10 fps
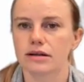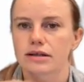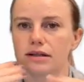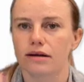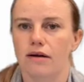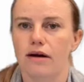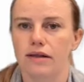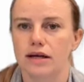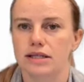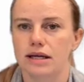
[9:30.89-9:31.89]
Are they same
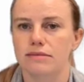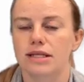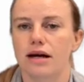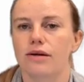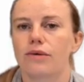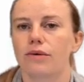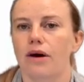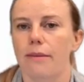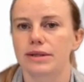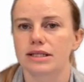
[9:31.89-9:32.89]
side or opposite
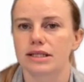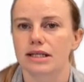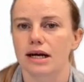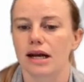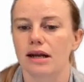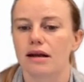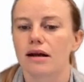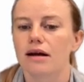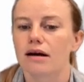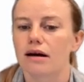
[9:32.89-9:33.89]
side
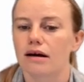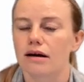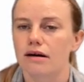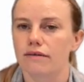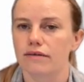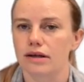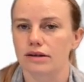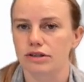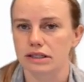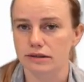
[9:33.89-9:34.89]
of the
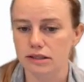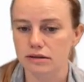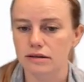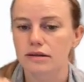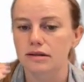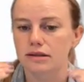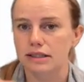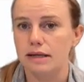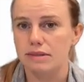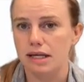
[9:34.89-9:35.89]
transversal? Same side.